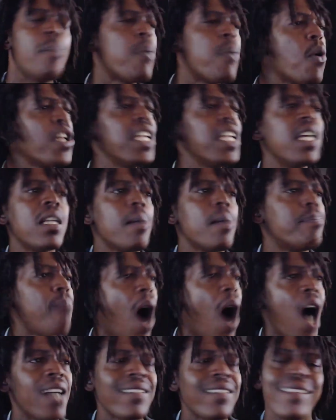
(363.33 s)
Put it in a
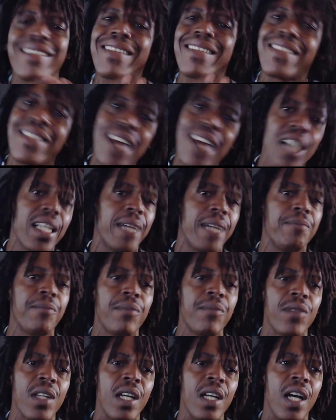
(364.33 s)
box and sell it.
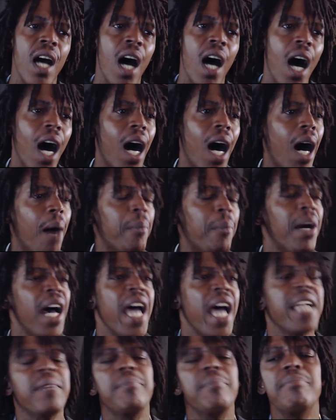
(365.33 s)

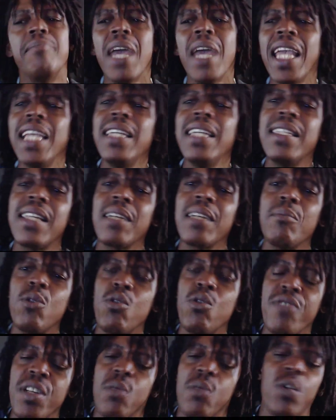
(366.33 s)
An amazing
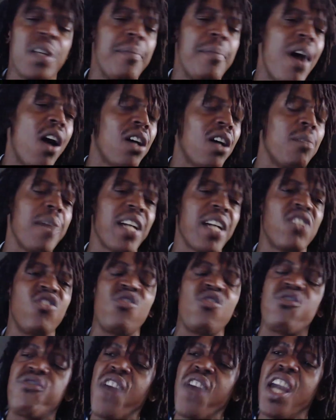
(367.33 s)
movie, one of Malcolm
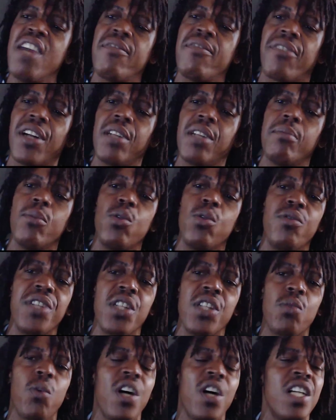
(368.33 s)
X's favorite
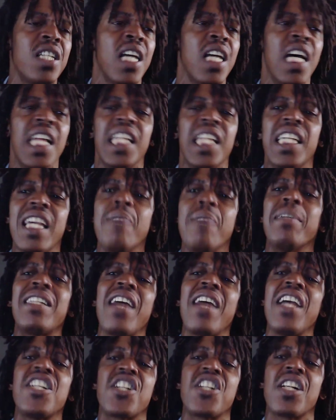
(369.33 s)
movies, was The
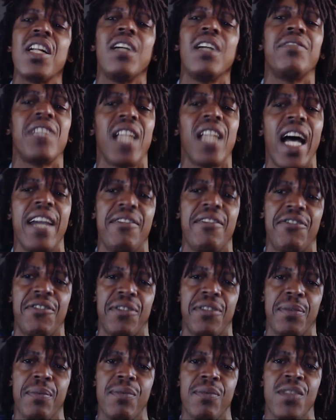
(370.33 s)
Imitation of Life.
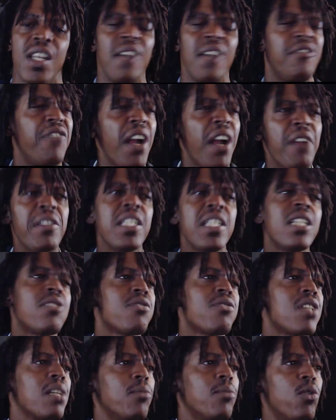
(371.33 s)
Very
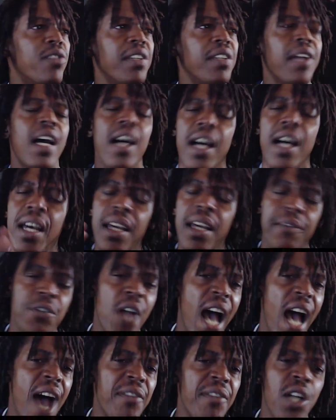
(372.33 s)
interesting movie. If
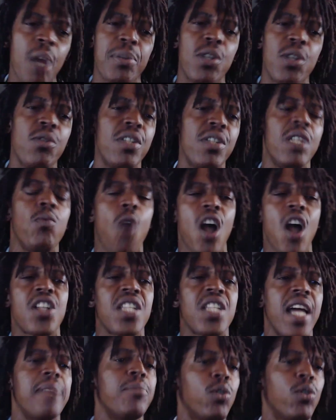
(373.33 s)
you have an opportunity, watch
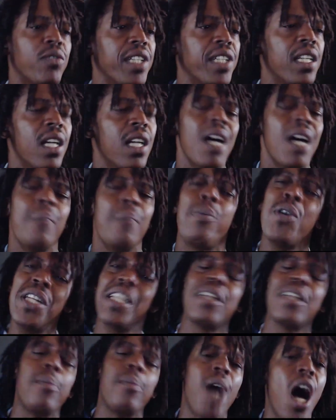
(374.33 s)
that movie. Put it
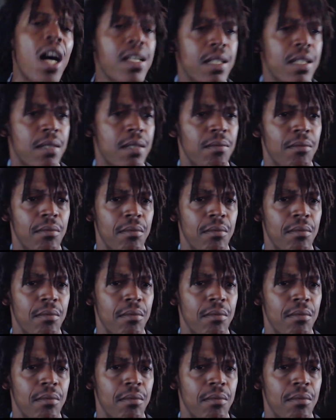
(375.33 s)
in a box.